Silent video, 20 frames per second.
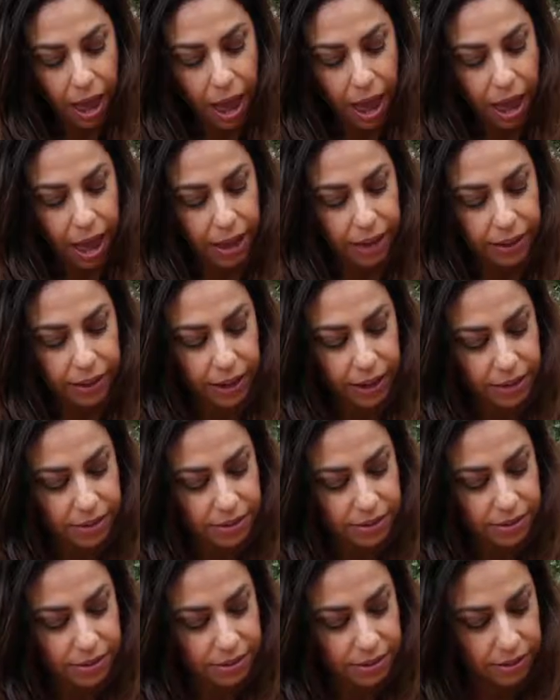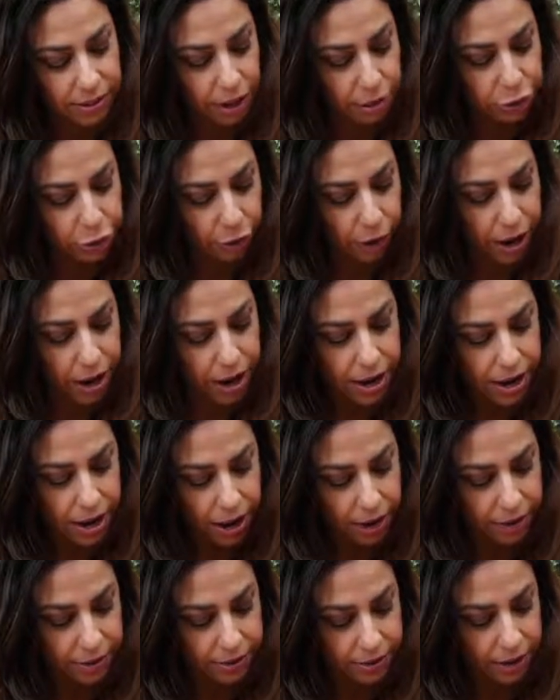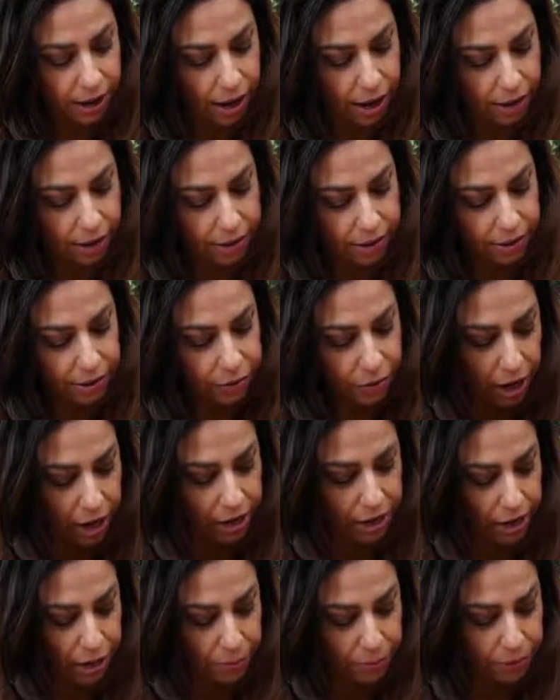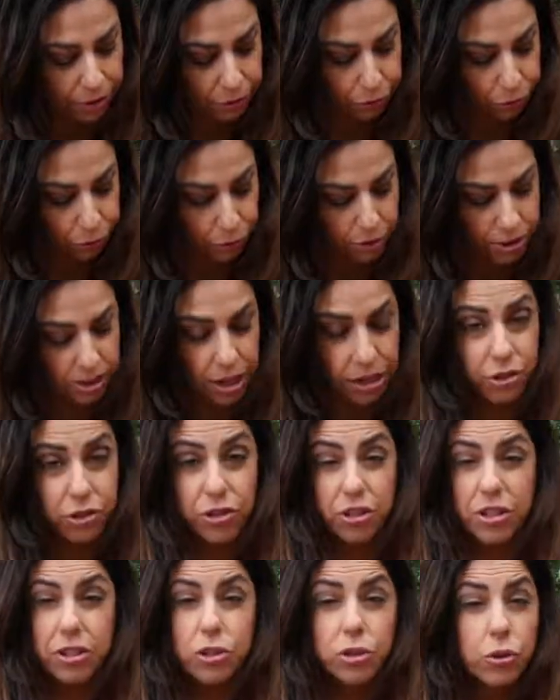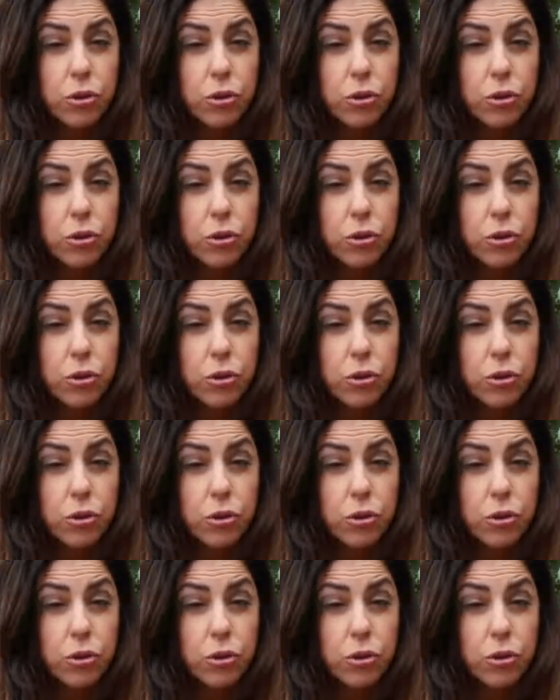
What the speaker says: and it's a tray, and it's got divided up into 4 sections, and you